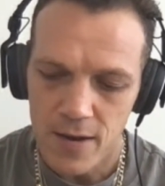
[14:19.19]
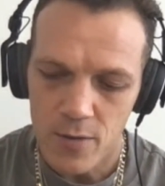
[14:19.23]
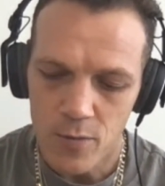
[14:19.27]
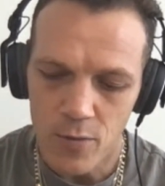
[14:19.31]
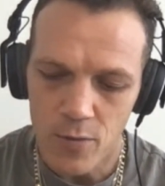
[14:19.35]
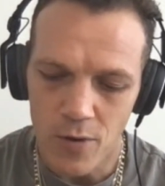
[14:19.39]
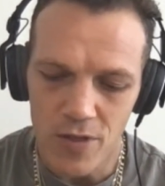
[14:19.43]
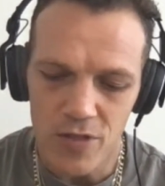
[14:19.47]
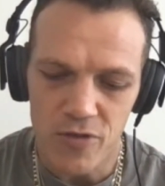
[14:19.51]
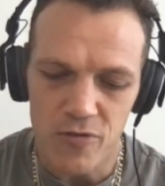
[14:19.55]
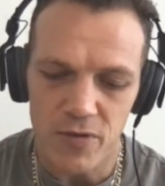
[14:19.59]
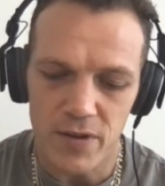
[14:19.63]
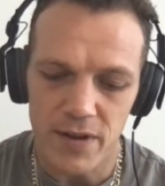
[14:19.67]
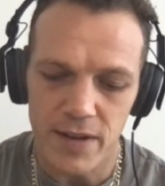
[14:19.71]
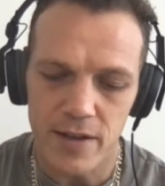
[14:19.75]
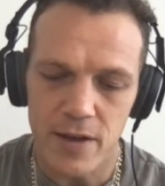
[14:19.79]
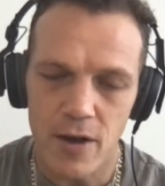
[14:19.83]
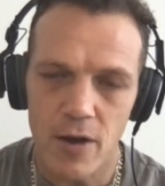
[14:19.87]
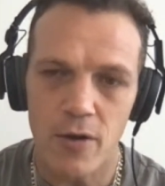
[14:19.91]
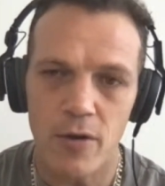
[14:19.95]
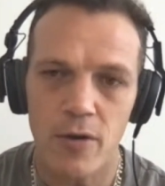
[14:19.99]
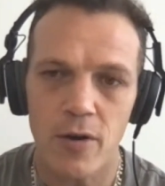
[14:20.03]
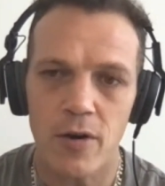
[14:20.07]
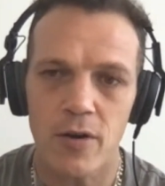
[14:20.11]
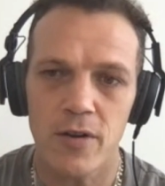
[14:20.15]
what's really
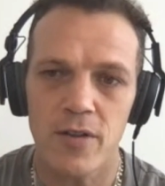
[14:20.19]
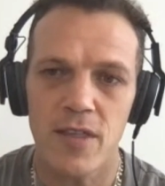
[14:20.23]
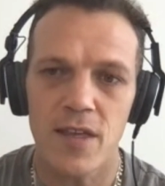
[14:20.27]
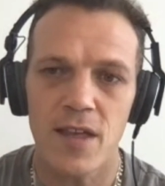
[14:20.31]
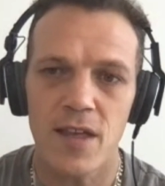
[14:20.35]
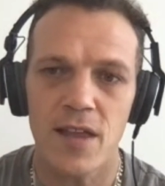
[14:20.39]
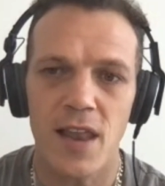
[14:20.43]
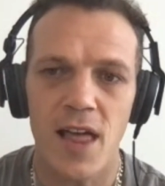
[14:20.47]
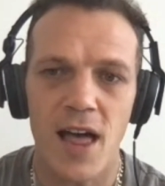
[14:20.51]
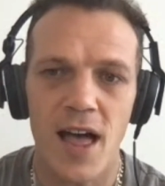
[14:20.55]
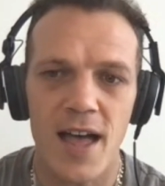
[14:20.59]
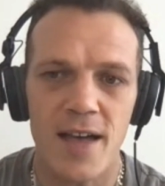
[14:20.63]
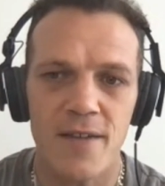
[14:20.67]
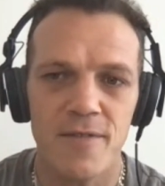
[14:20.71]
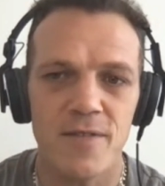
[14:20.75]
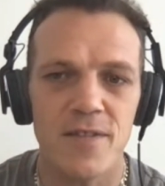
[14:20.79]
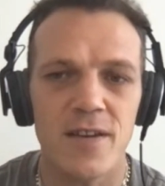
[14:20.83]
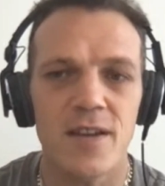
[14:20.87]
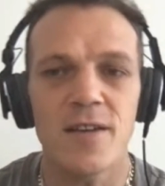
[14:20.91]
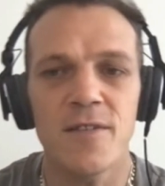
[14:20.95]
going on in their life